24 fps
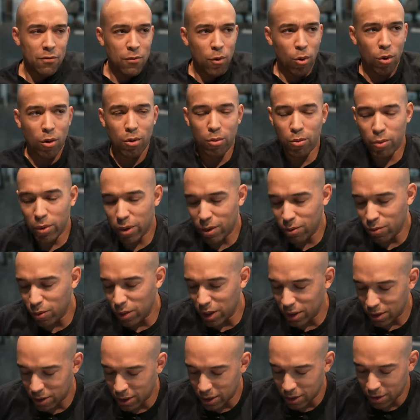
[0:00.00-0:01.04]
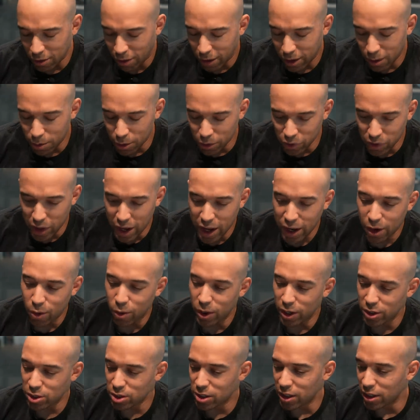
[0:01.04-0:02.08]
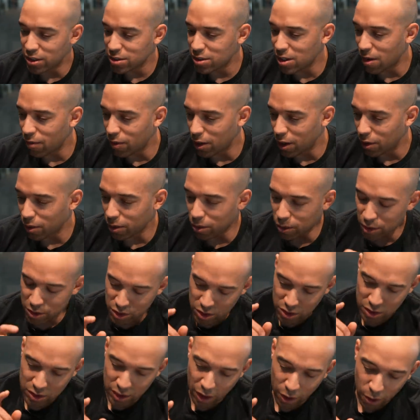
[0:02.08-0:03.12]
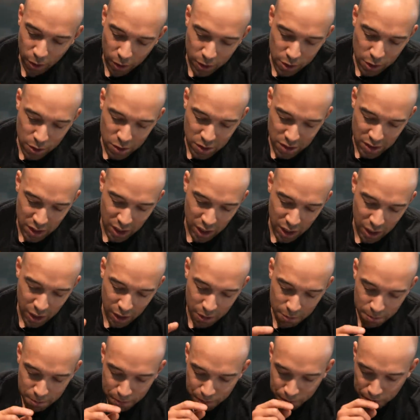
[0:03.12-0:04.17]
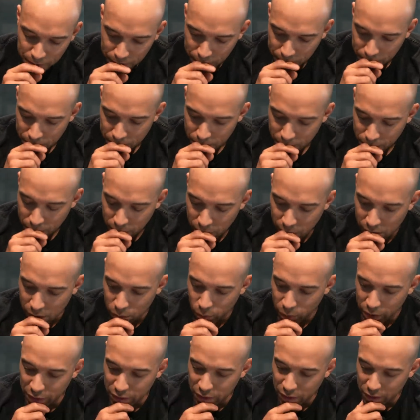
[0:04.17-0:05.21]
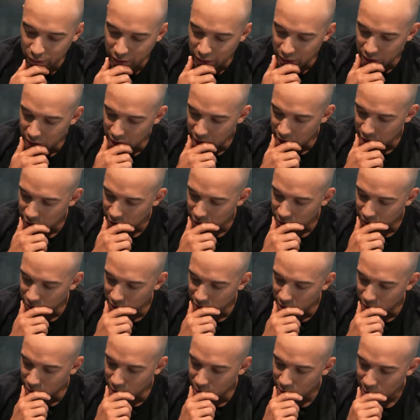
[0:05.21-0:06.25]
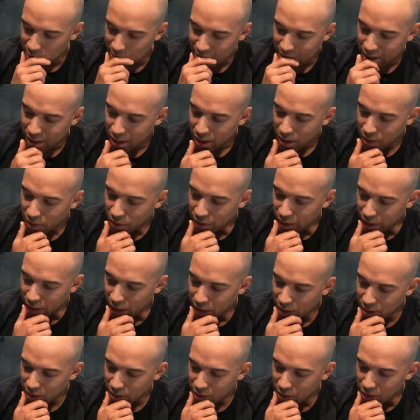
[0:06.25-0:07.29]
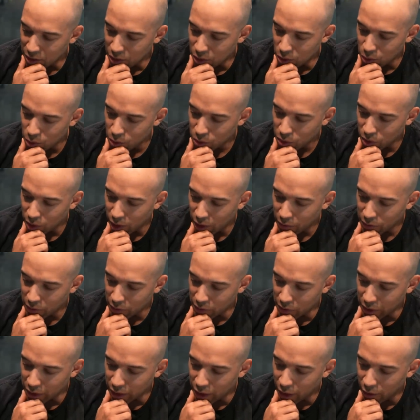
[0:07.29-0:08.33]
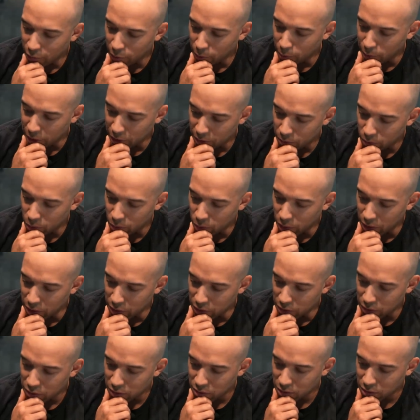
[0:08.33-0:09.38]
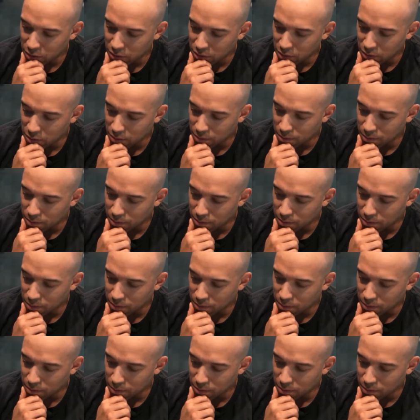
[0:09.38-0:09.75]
before we, we talk about that question, I just have another question because I heard you say recently in an interview that you thought that the government was